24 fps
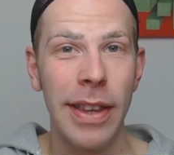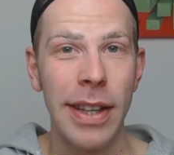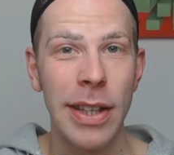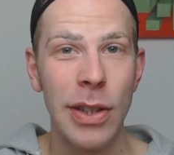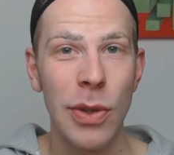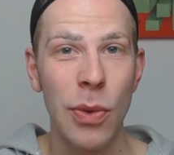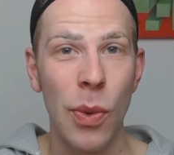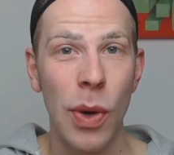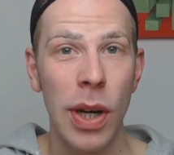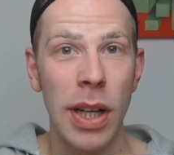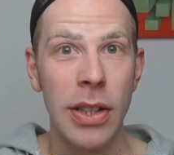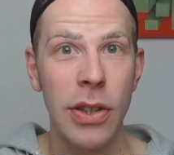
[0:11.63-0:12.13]

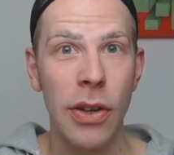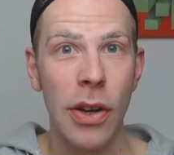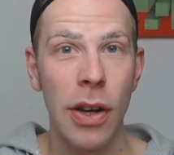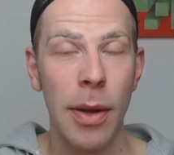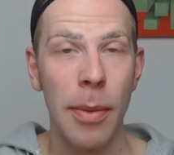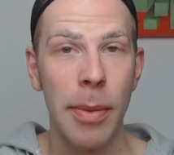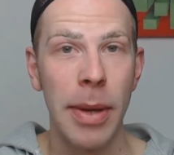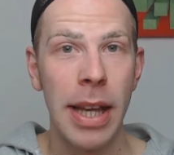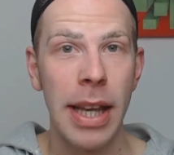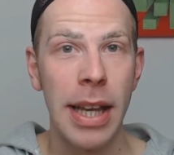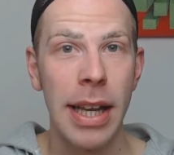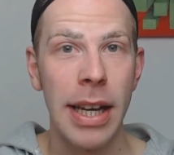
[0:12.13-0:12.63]
This one is going
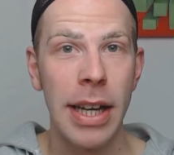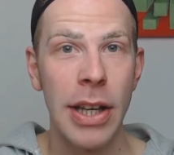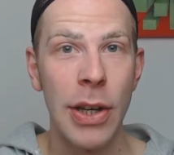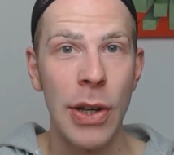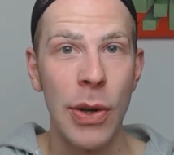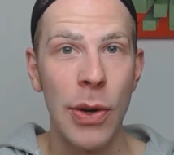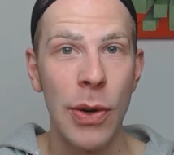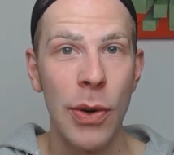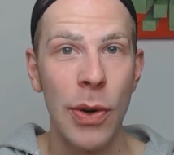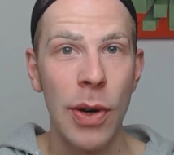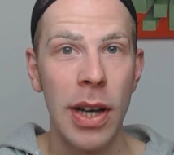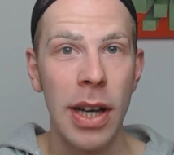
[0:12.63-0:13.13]
to be a
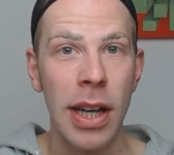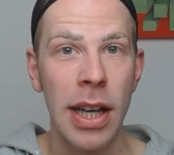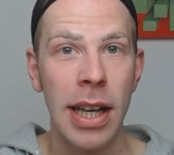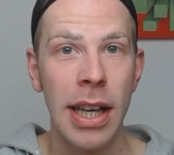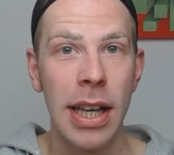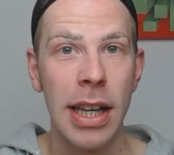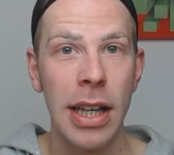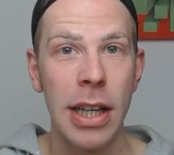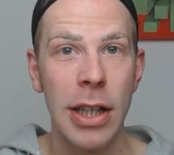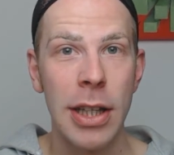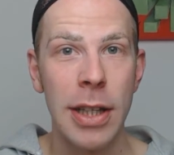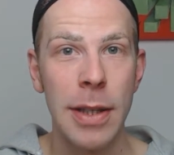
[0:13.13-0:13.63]
new
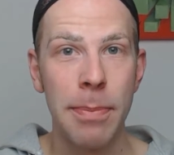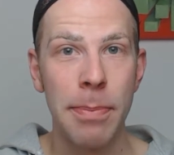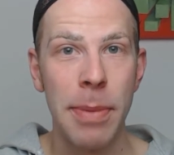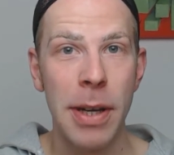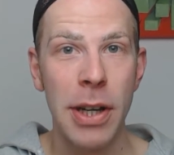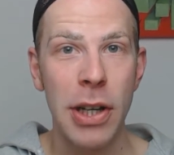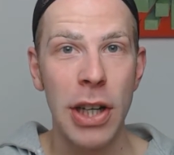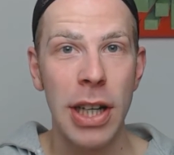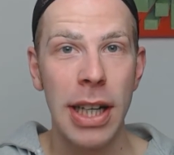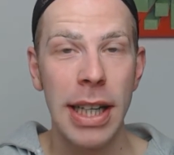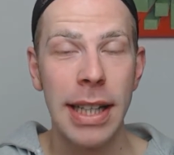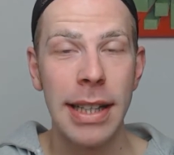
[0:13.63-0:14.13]

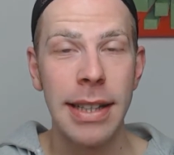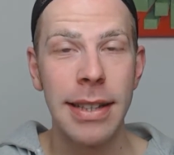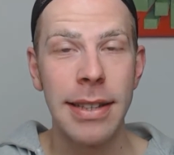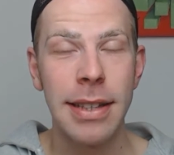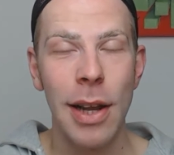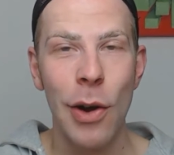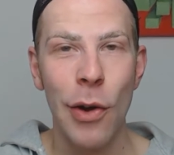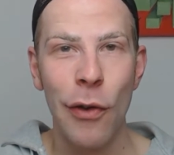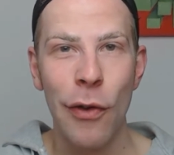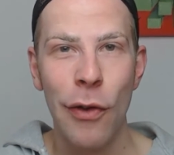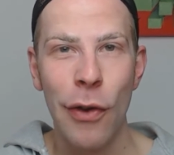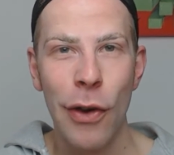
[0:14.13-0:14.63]
special
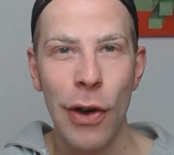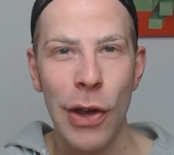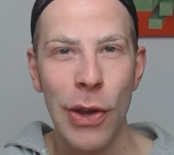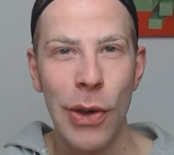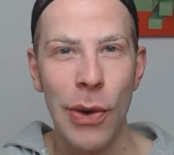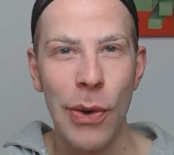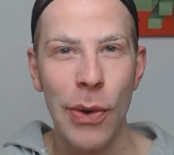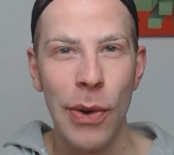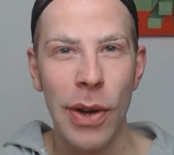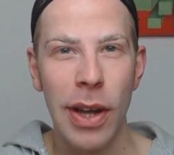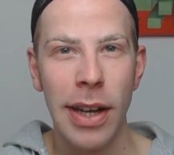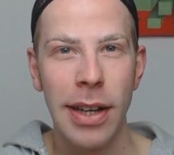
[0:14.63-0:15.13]
Easter look for
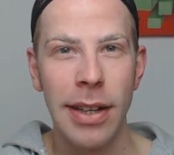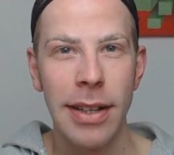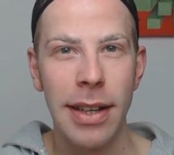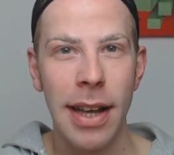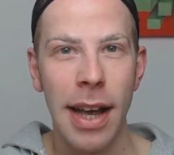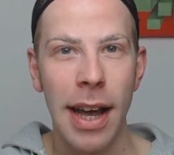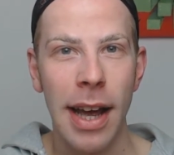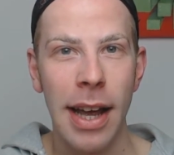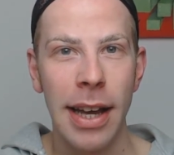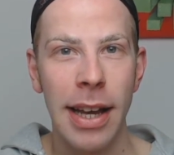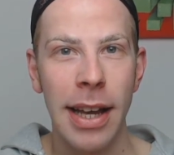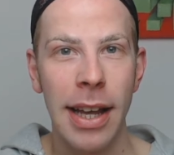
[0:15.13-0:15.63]
you, and
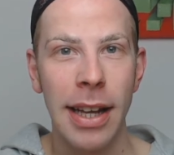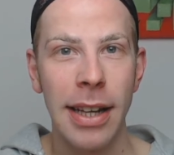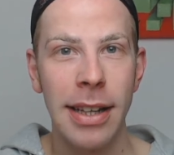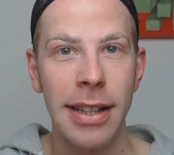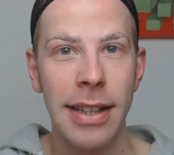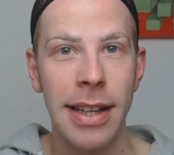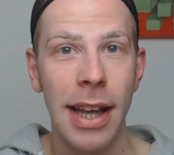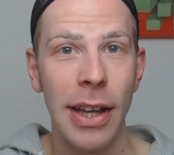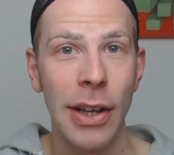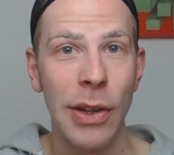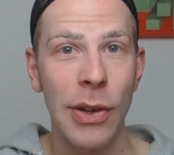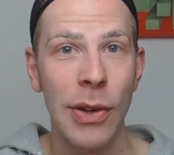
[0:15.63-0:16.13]
I can
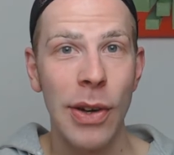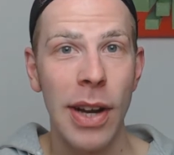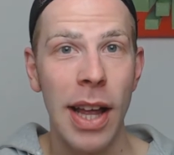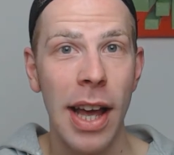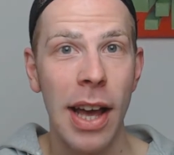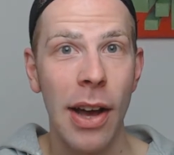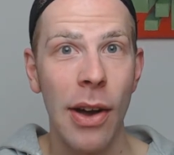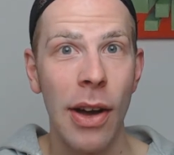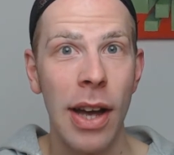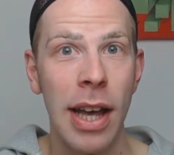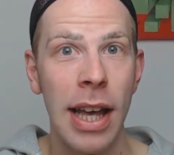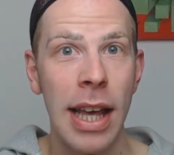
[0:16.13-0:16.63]
tell you
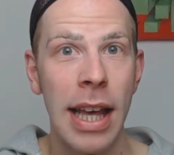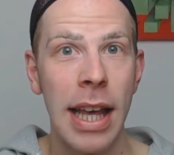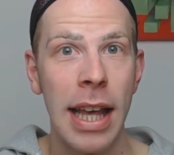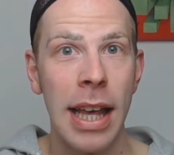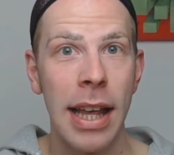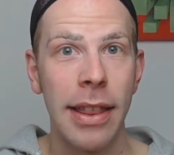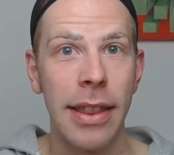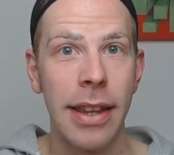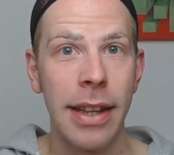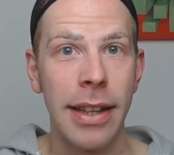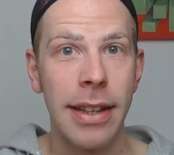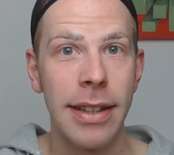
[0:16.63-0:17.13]
now
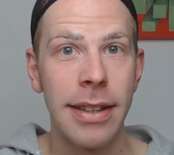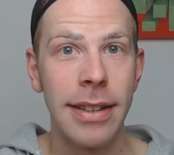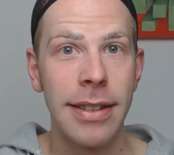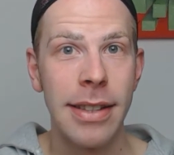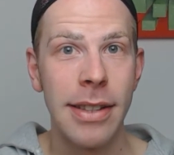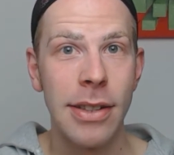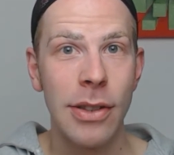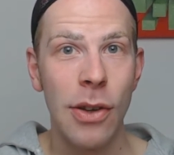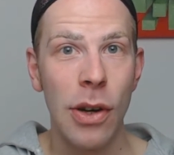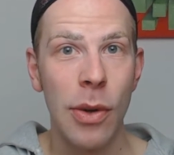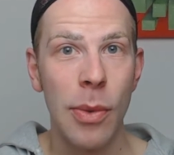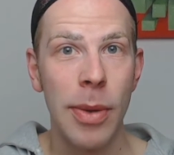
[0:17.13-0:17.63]
that this
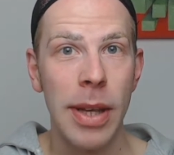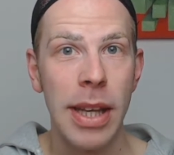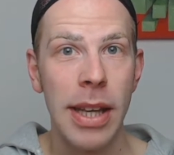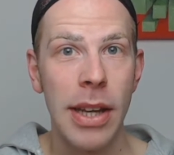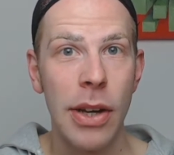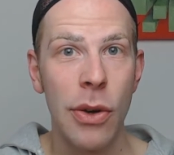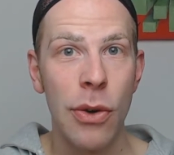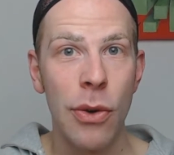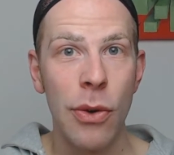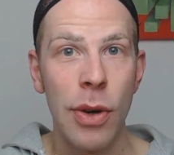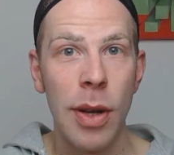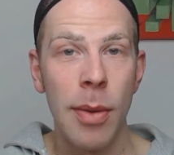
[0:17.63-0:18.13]
is going to
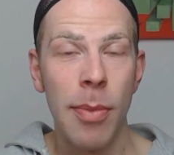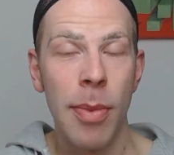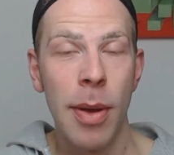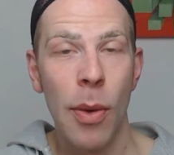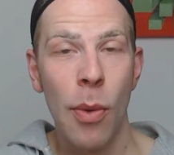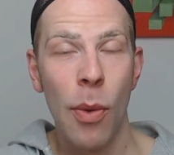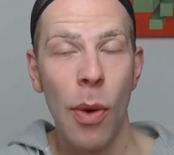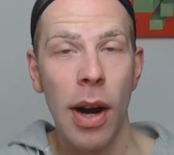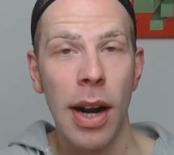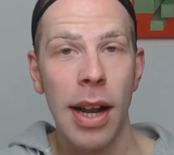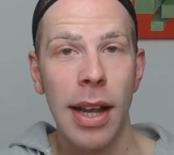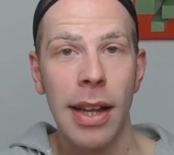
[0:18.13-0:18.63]
be a
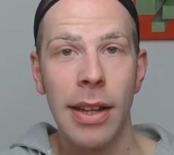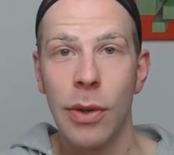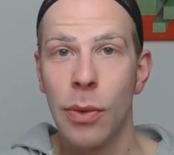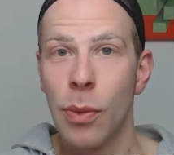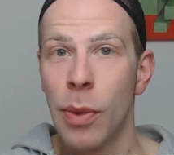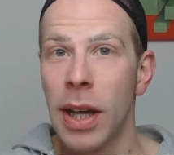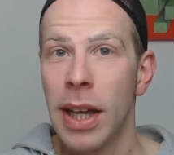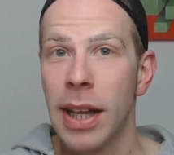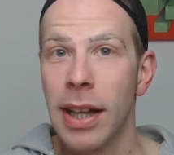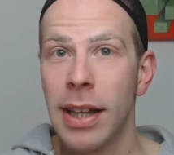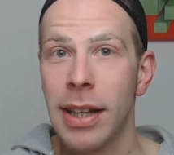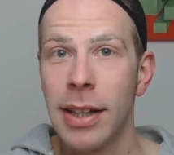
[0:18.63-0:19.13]
creepy one as
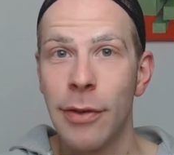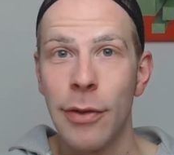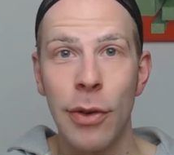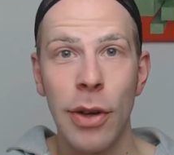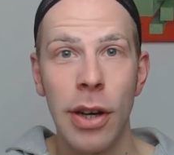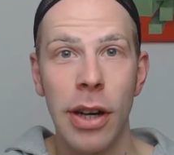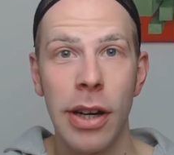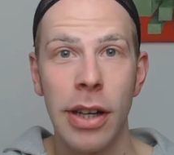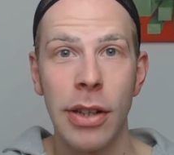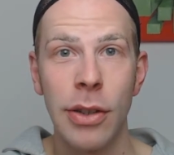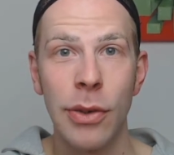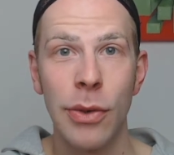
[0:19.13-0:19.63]
well. And if
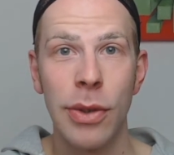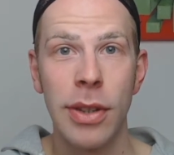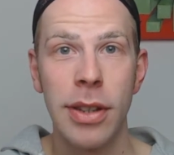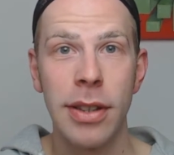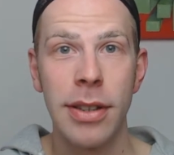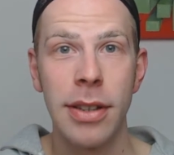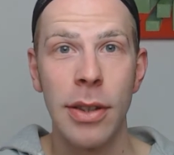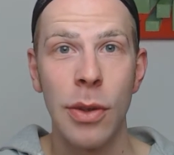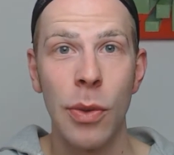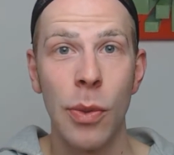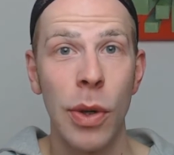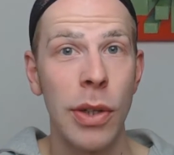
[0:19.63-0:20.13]
you are
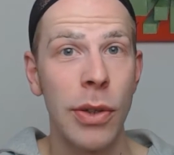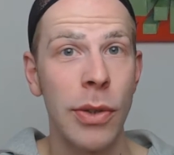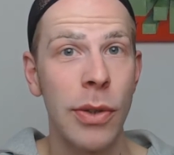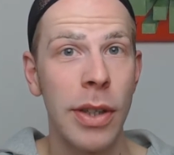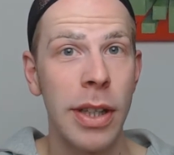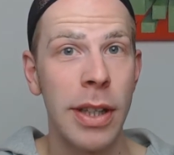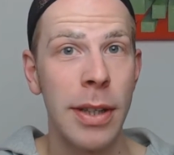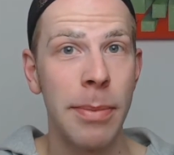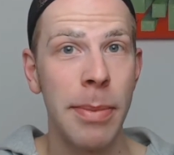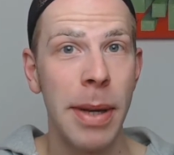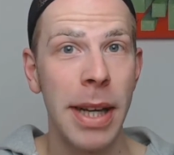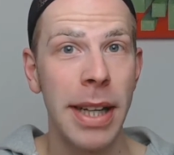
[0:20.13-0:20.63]
interested what to
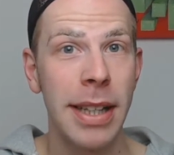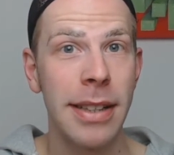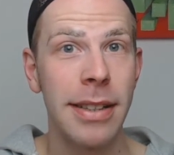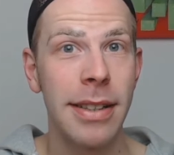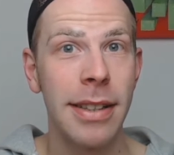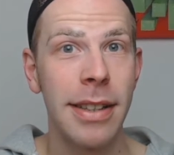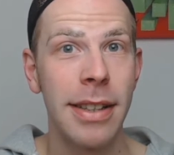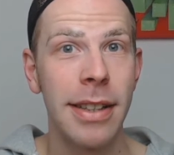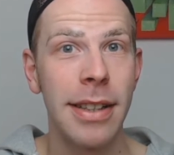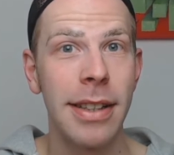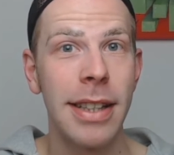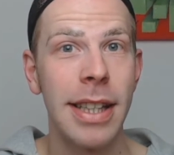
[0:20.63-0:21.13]

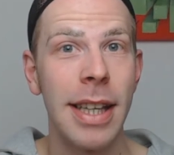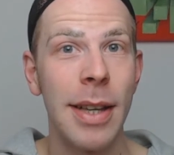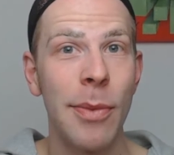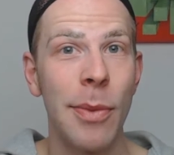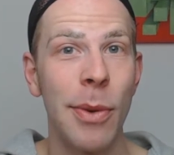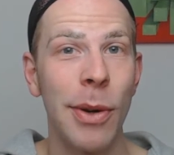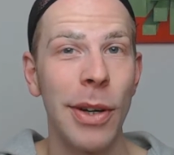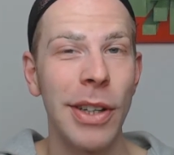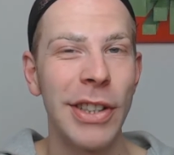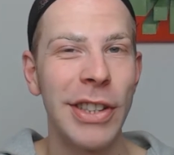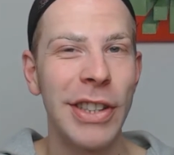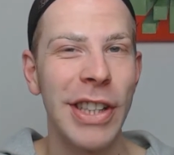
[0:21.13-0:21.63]
expect, keep
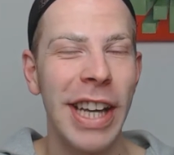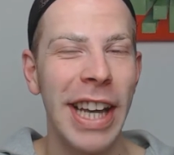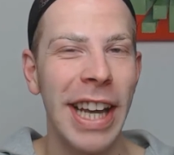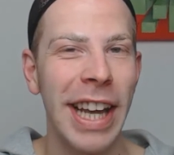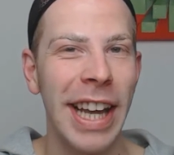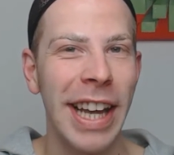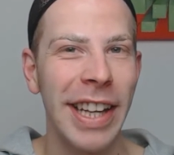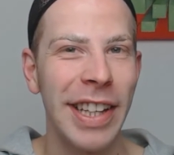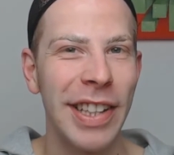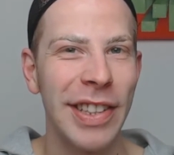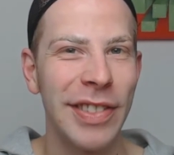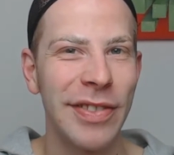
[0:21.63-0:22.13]

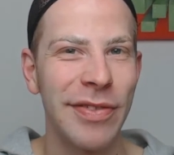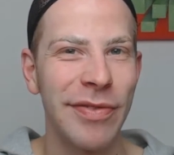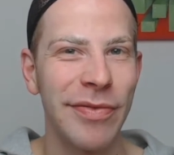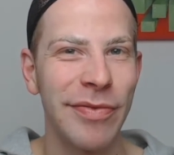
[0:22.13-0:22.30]
watching.